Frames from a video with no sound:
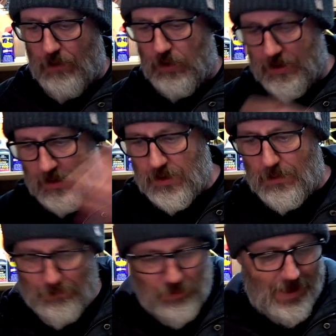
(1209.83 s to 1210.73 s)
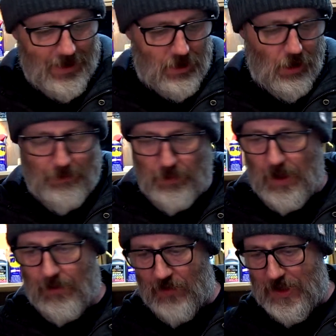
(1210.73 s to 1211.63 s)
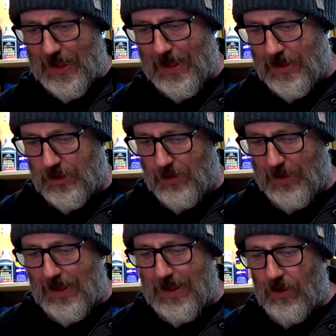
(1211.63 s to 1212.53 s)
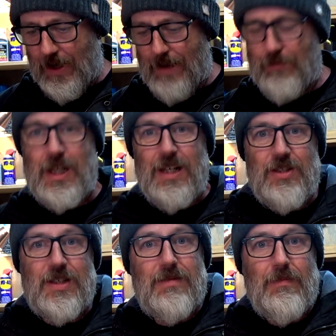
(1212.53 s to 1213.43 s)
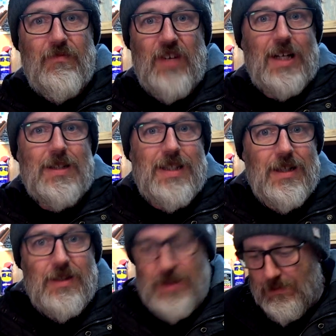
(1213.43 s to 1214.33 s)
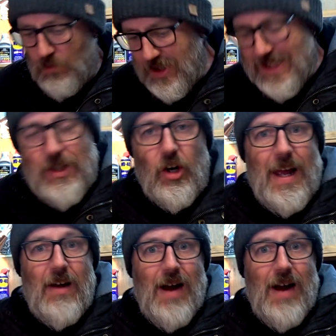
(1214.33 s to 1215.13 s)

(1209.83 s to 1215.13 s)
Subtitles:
because he was a bloody top bloke for sending it to me, and here I am just fucking we're sitting on our